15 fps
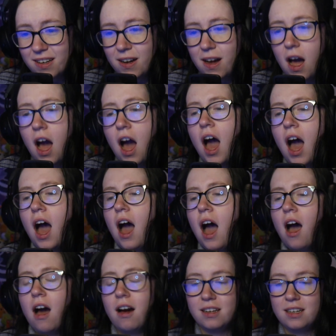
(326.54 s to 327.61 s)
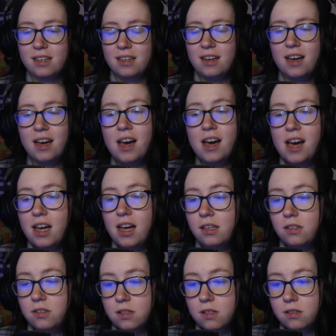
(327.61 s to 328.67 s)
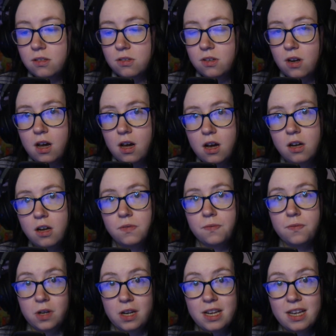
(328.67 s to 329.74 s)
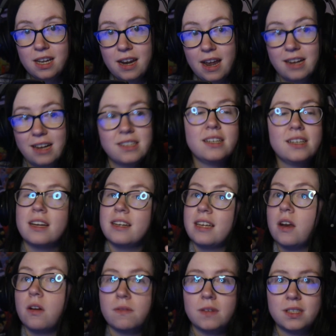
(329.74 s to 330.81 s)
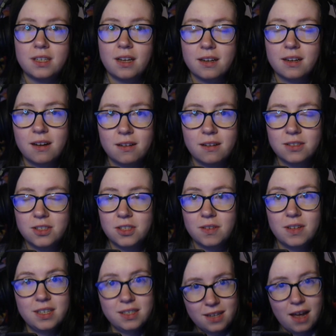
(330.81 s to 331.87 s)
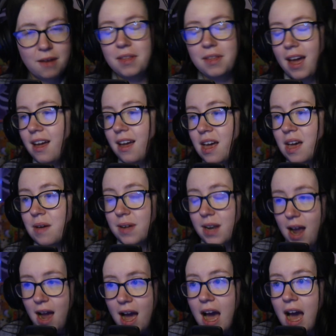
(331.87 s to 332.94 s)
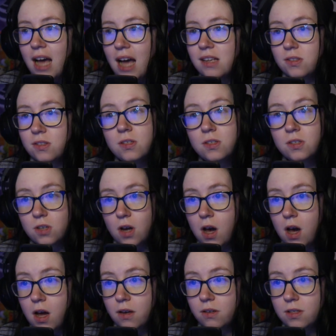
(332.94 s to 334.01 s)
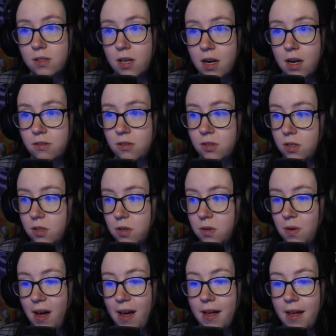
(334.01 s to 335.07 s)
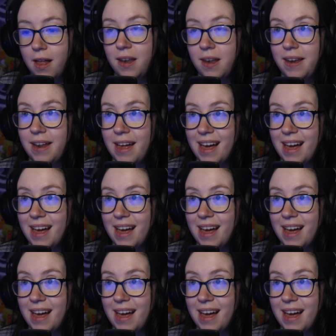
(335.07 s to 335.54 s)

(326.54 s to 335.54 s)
Ah! as the stars fully connected. Again, obviously, I can't do it down there, but as the stars start to align,